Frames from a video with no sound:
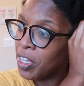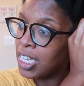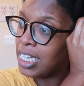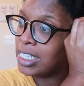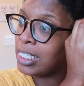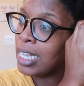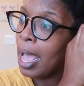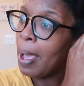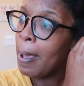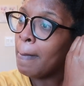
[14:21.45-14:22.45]
his
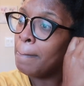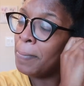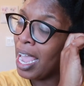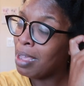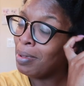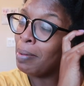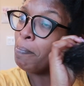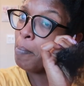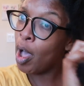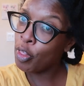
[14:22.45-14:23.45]
baby
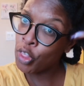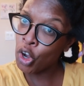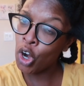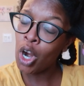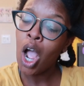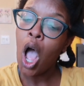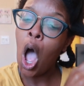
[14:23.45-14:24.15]
mother